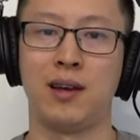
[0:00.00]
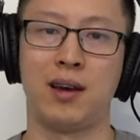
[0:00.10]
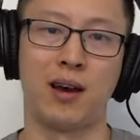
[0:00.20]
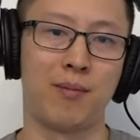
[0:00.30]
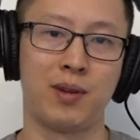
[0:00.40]

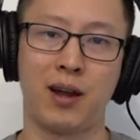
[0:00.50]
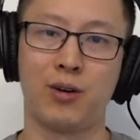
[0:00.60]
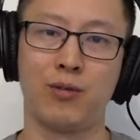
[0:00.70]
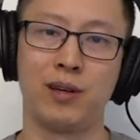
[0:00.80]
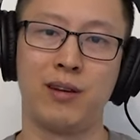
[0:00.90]
um, not
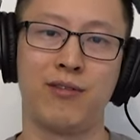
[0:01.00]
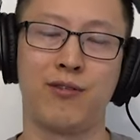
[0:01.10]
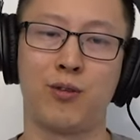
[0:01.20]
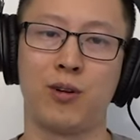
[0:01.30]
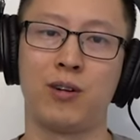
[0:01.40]
only
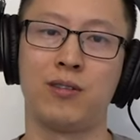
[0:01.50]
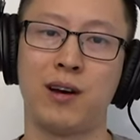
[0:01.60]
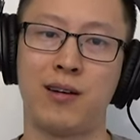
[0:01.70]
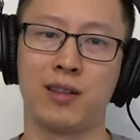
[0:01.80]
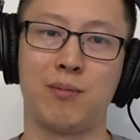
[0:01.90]
for
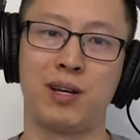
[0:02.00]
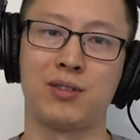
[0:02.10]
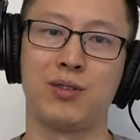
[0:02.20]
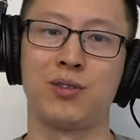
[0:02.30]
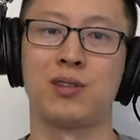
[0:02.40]
allowing the
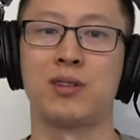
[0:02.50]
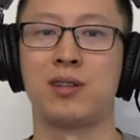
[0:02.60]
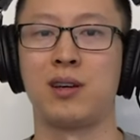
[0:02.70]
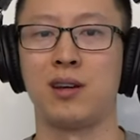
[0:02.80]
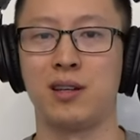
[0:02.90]
muscles
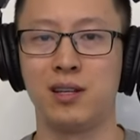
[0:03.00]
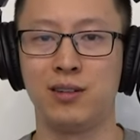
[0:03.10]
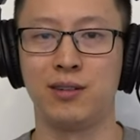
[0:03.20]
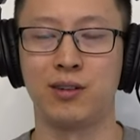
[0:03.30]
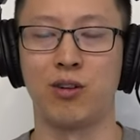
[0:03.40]
to
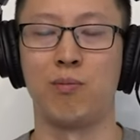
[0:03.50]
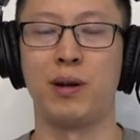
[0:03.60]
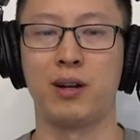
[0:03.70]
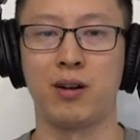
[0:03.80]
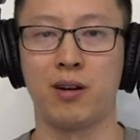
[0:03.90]
heal and grow
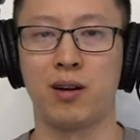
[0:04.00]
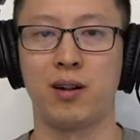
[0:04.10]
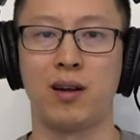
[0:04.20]
bigger,